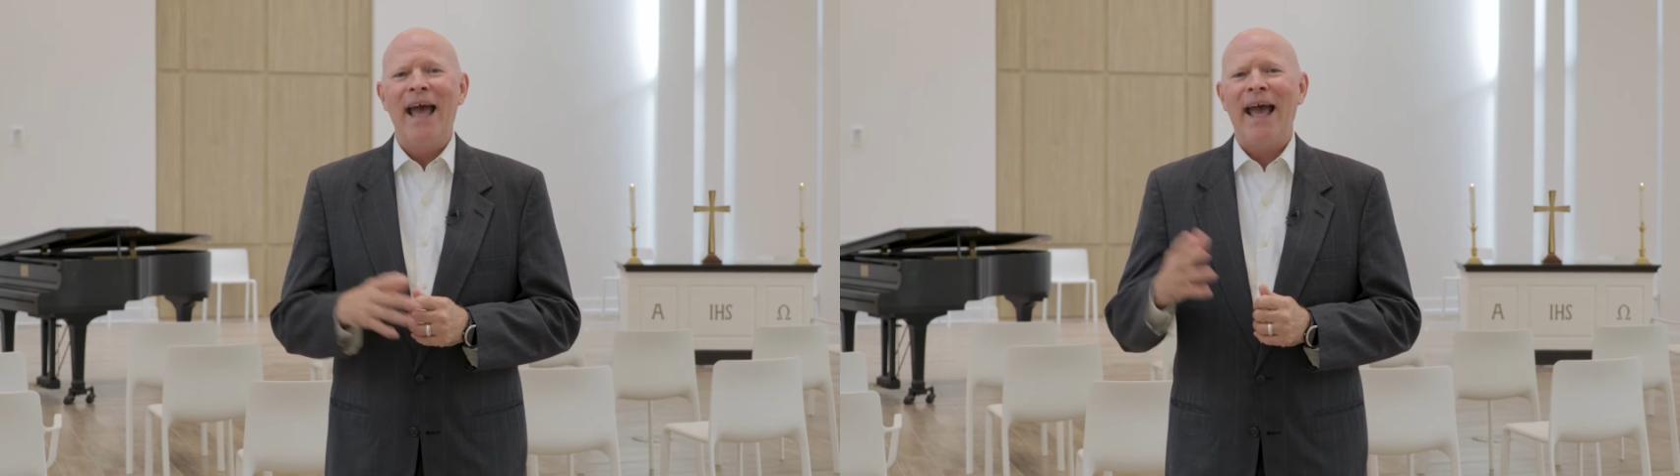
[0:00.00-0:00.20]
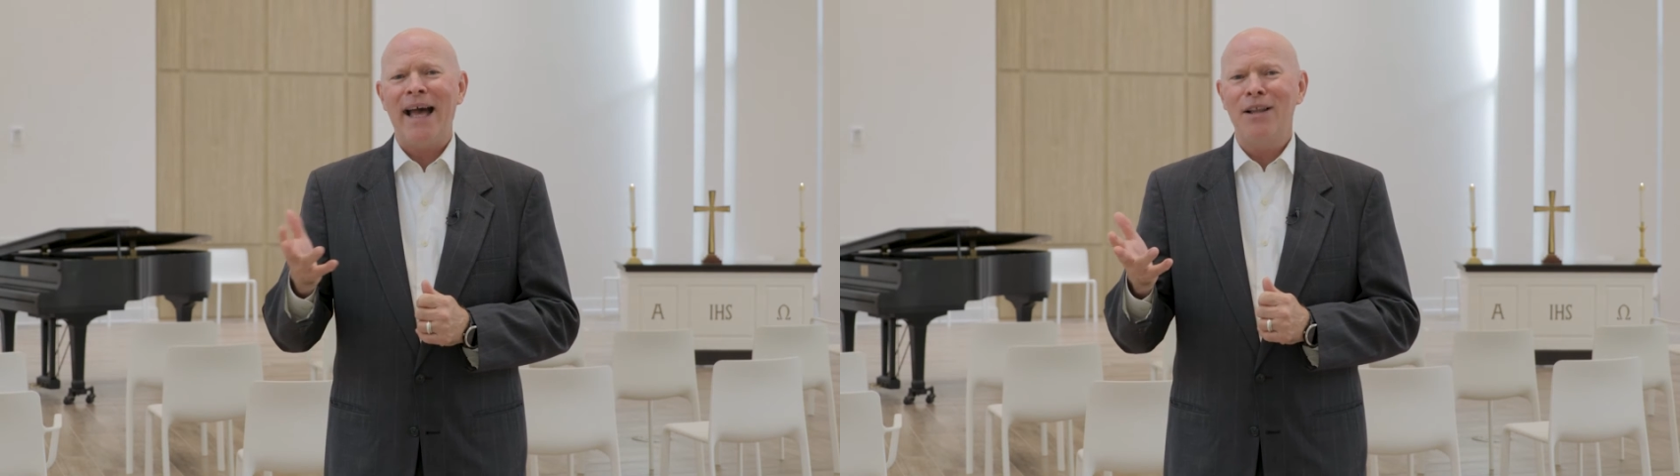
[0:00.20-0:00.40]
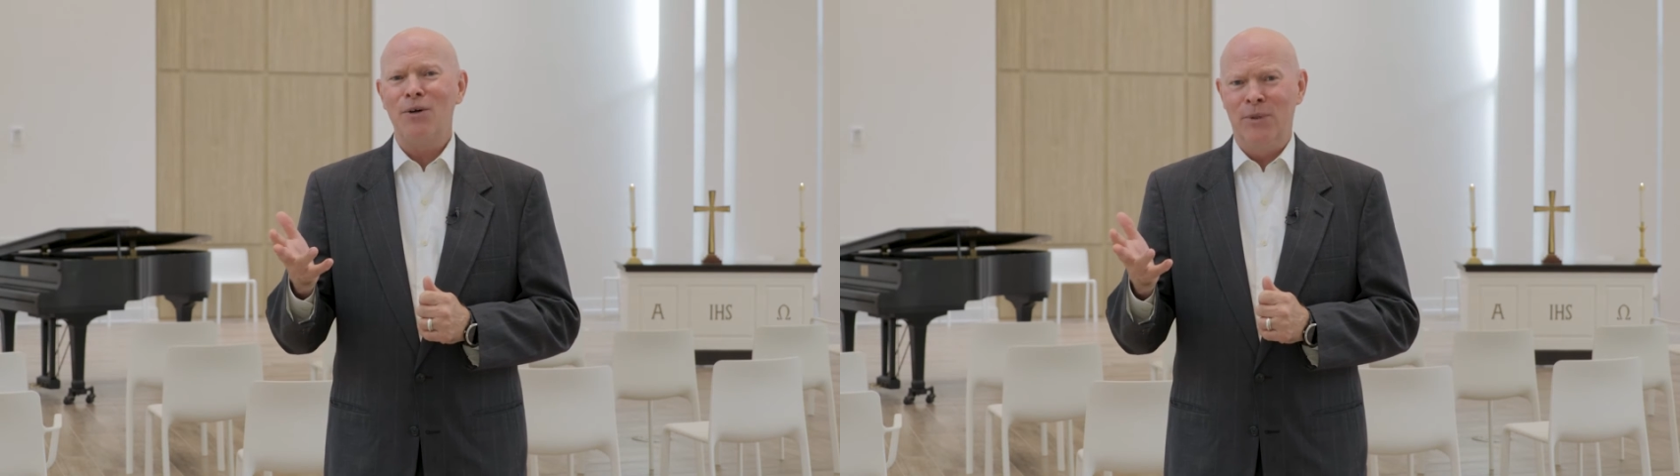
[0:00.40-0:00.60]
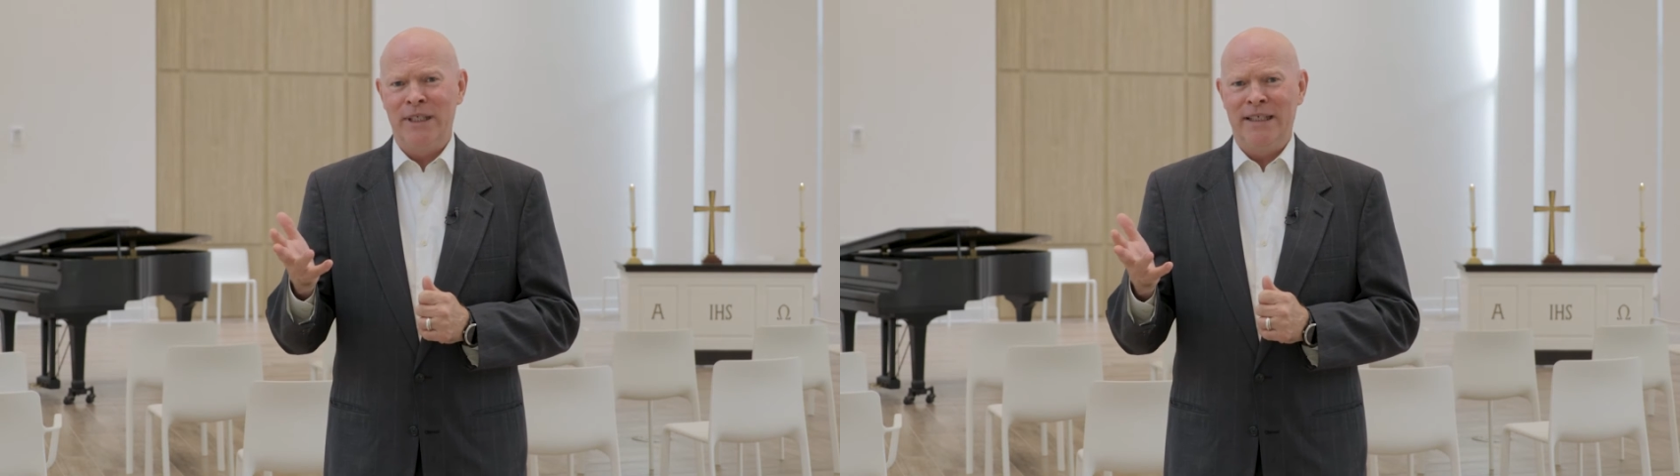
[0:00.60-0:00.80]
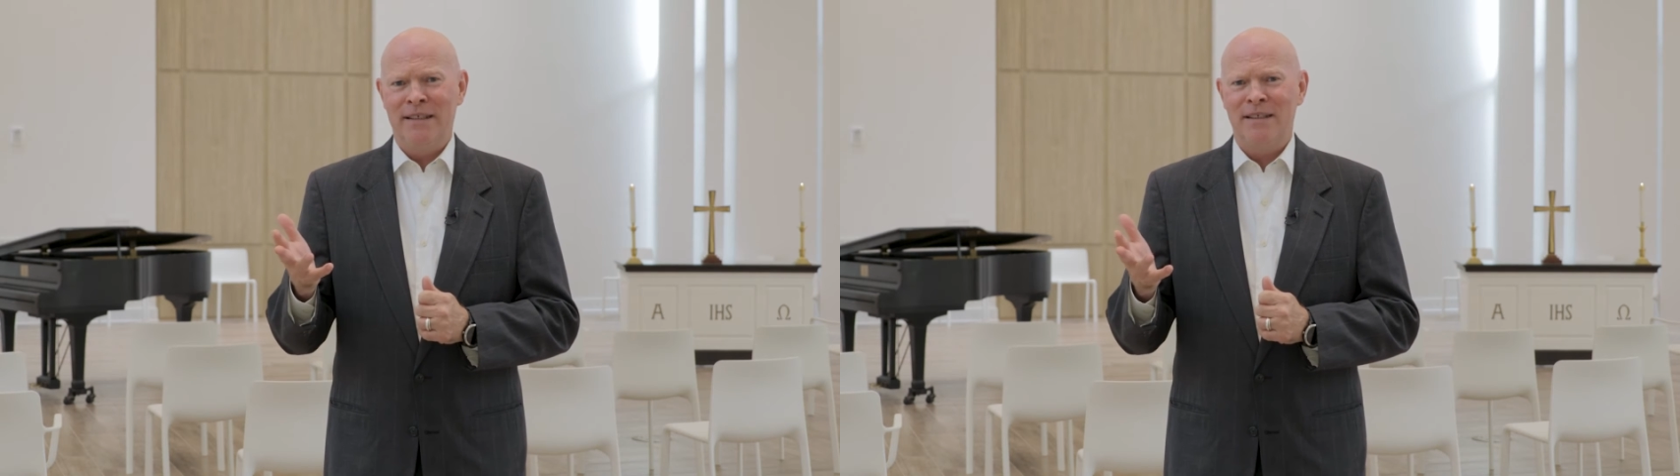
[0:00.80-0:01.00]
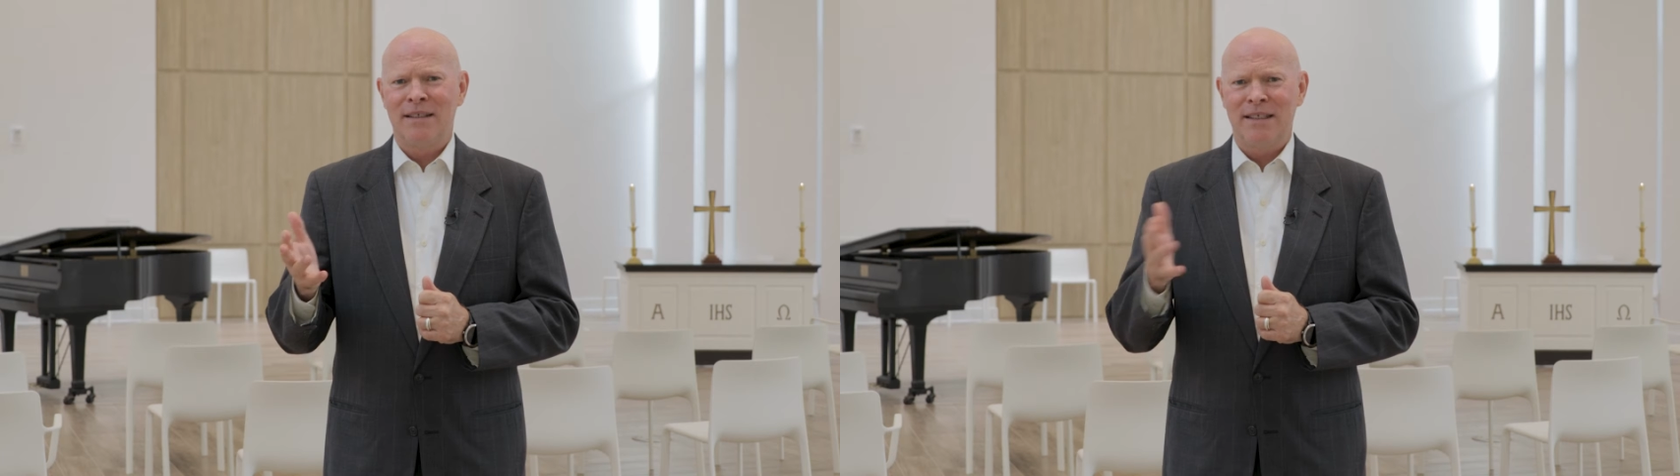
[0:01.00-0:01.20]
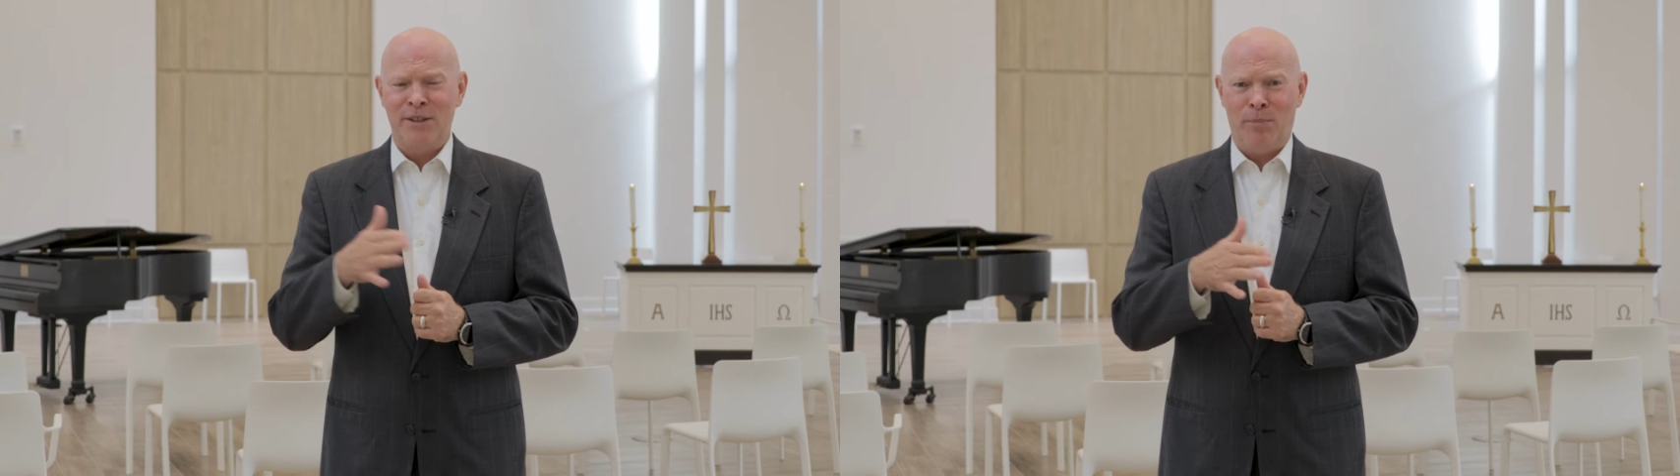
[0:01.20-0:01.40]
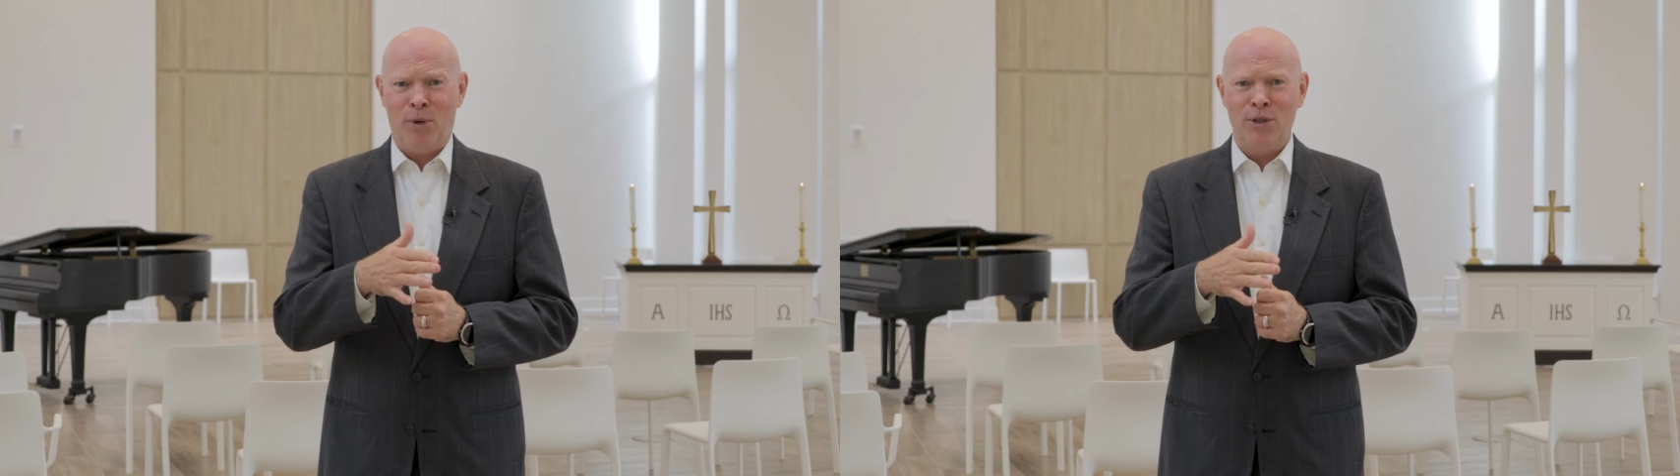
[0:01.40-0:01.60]
Halloween
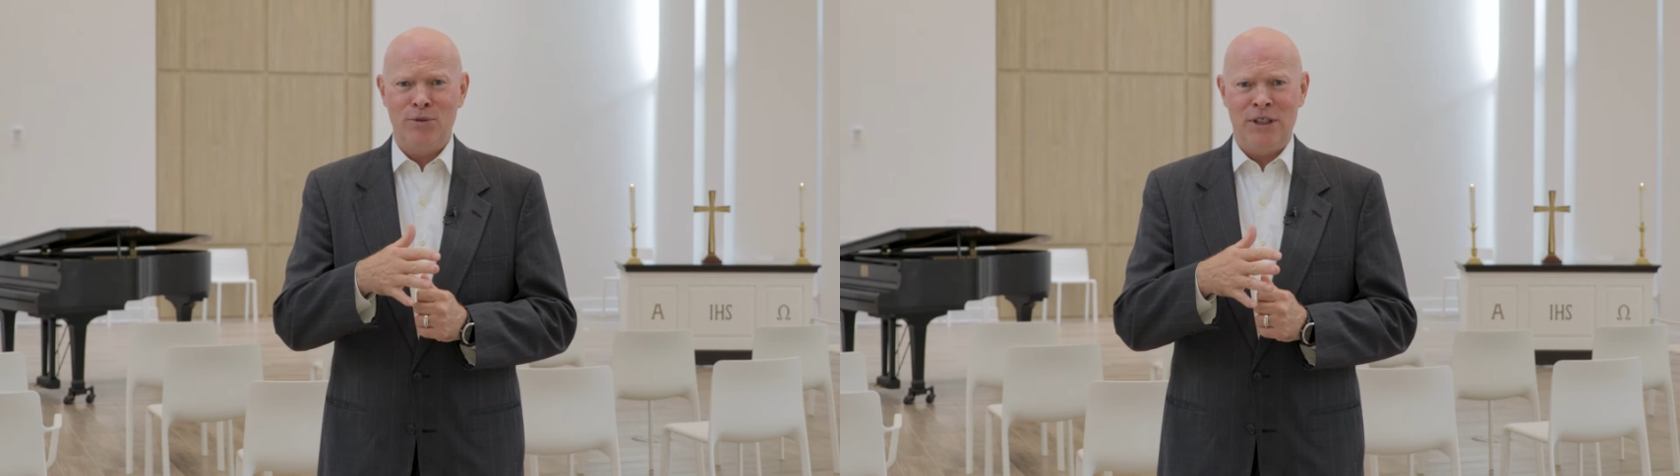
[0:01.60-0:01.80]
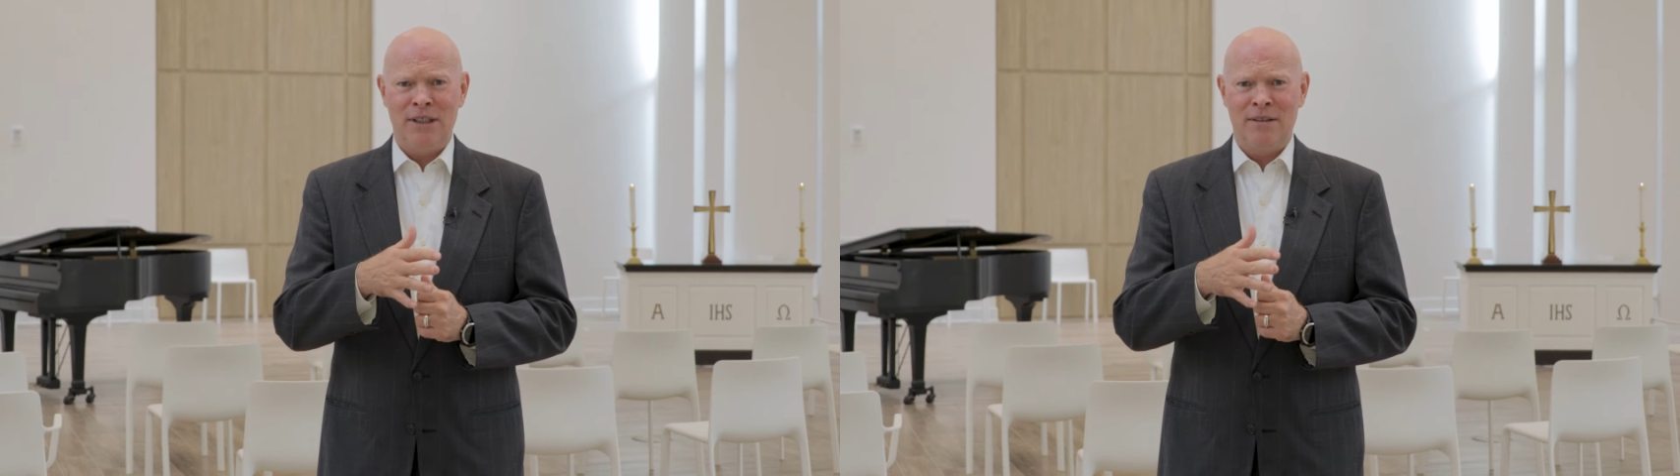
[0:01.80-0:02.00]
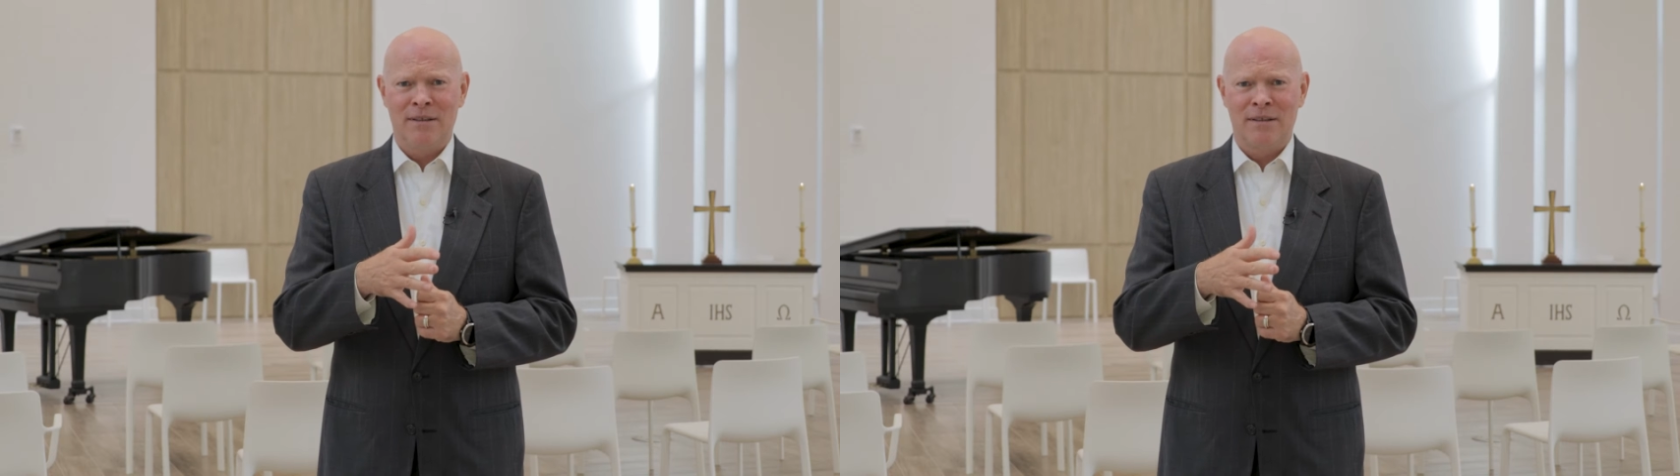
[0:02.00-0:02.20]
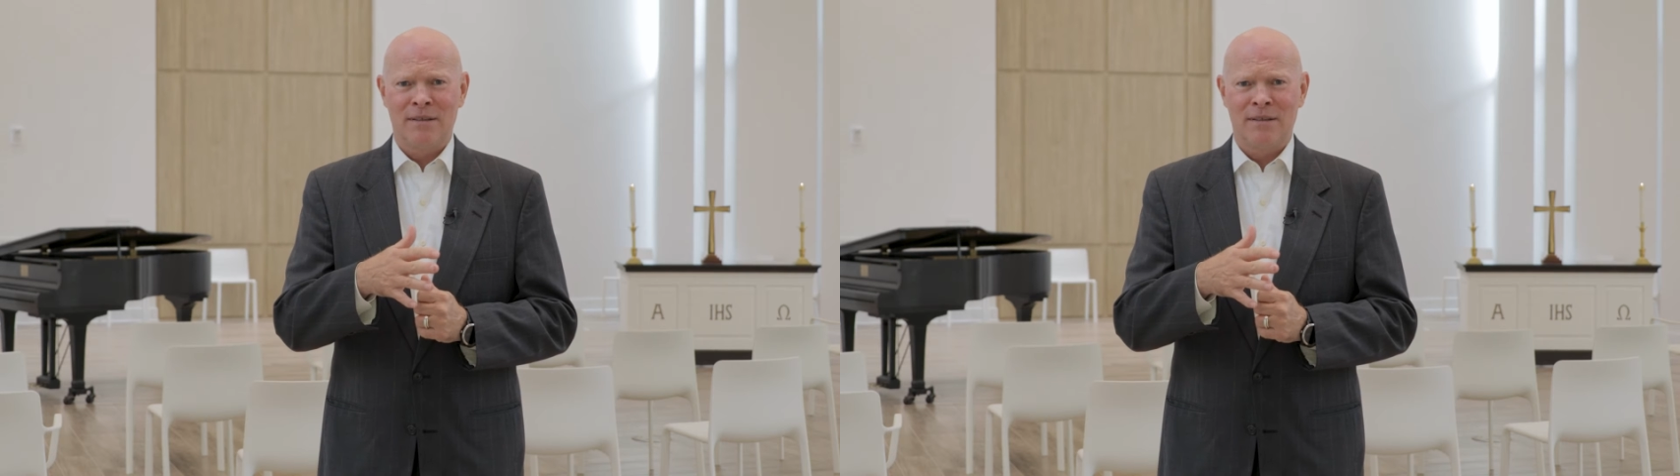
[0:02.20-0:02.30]
is approaching.